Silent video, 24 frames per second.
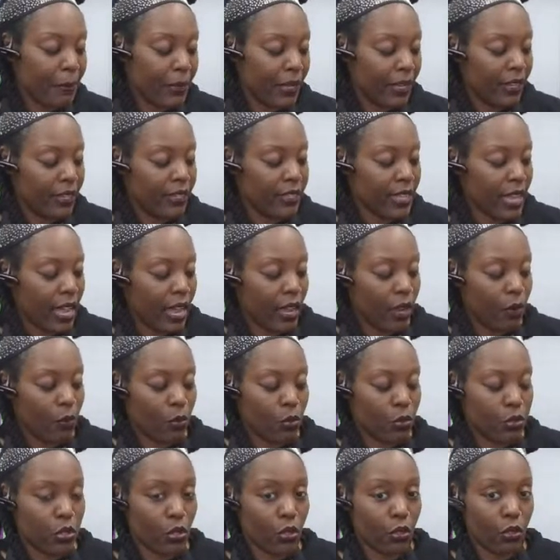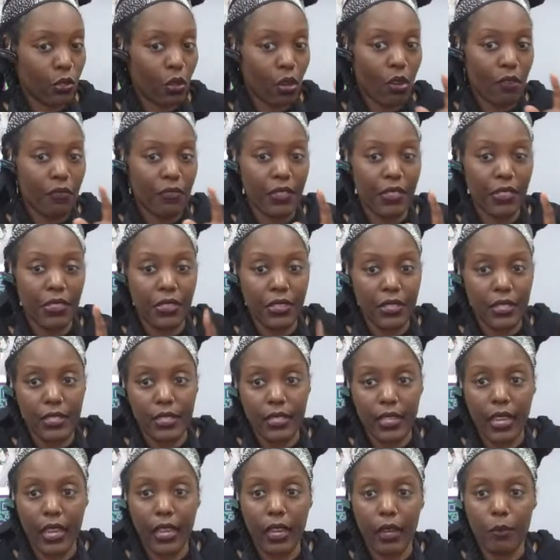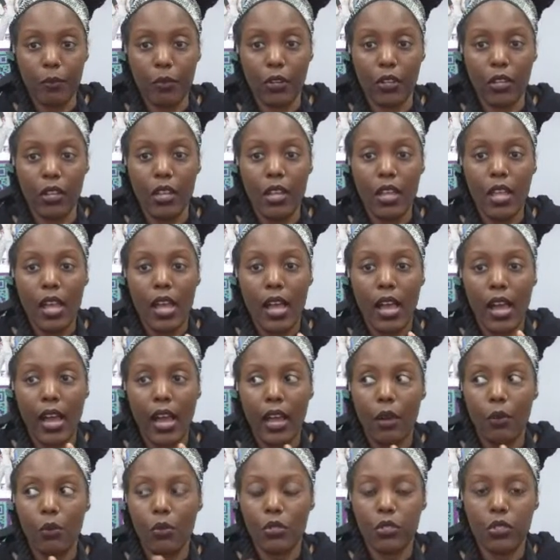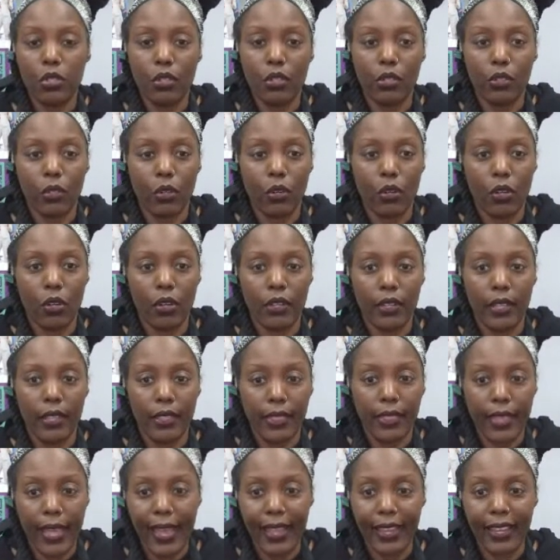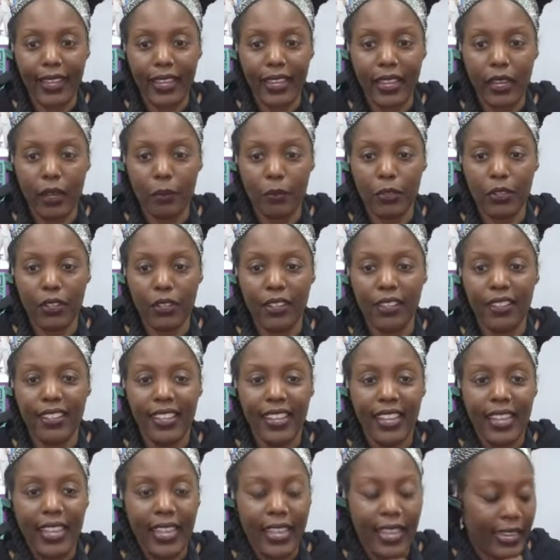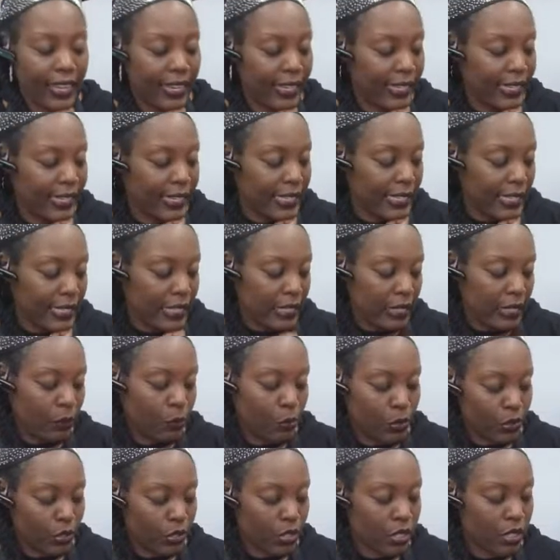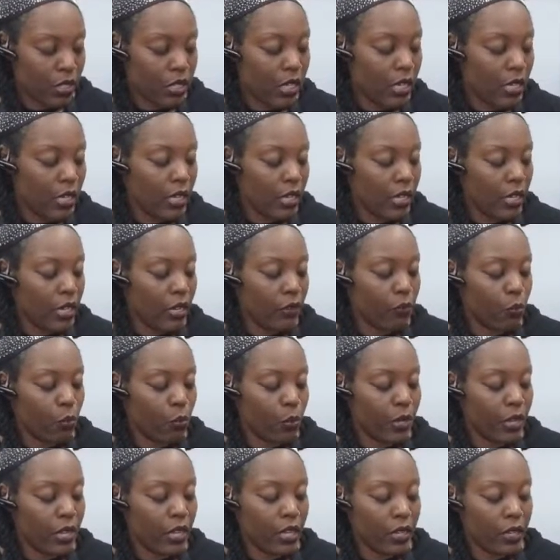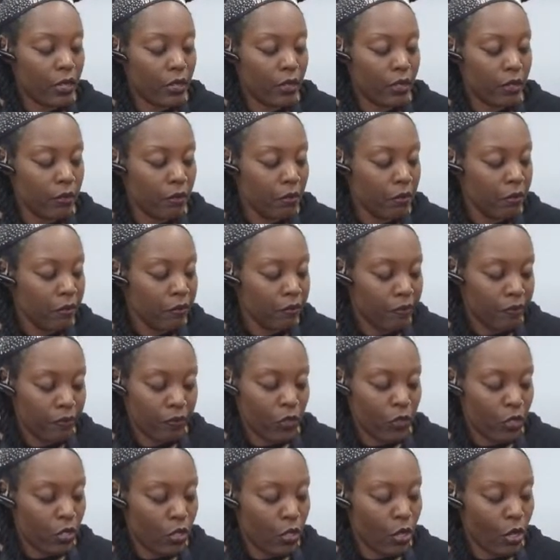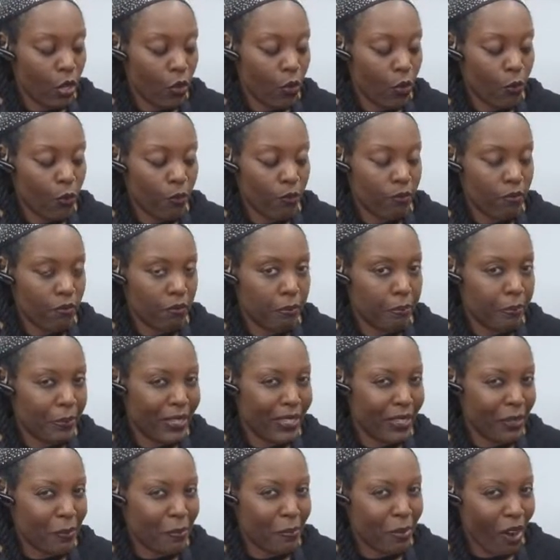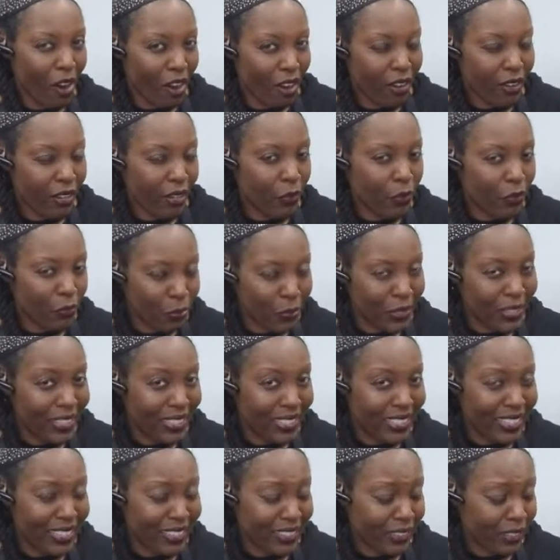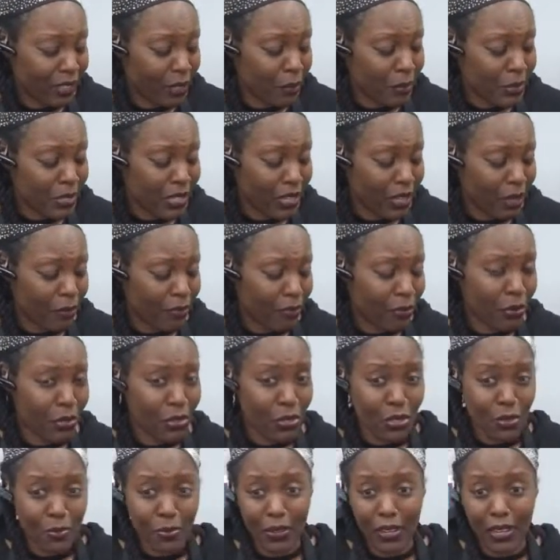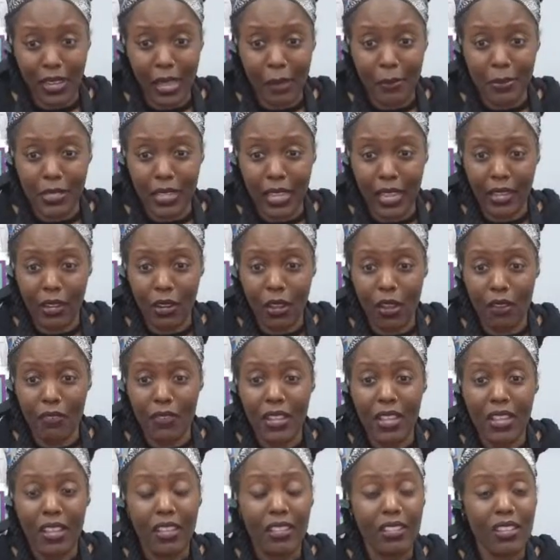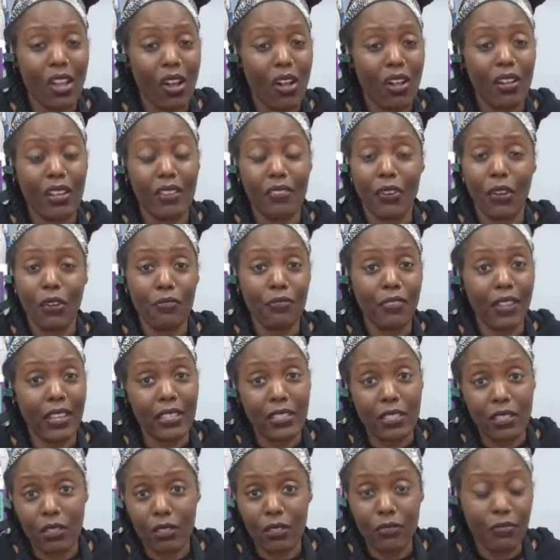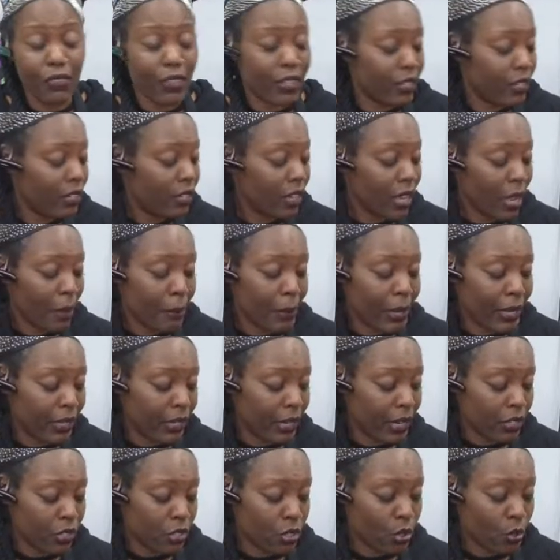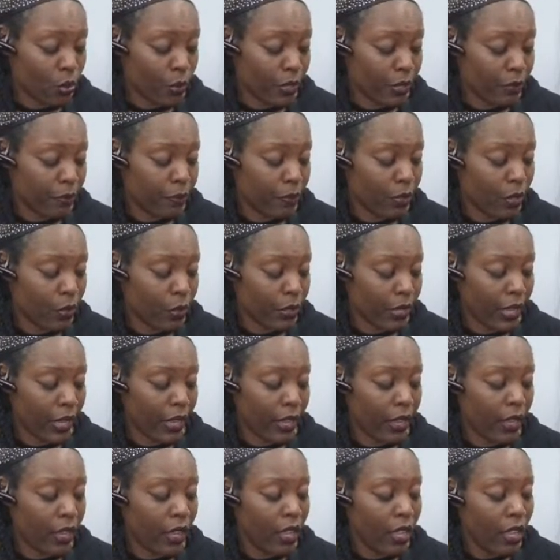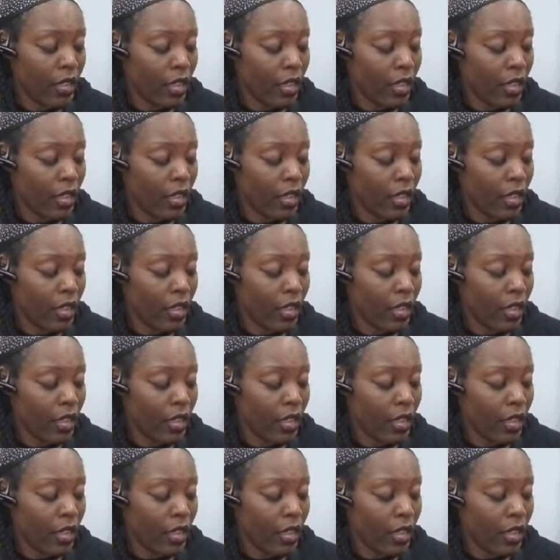means I will turn off this camera. I will turn on that camera, and we'll see if we can, be a part. If we can get a thumbs up for a super clap sign off, y'all. If her face looks funny, I might not show it. Okay,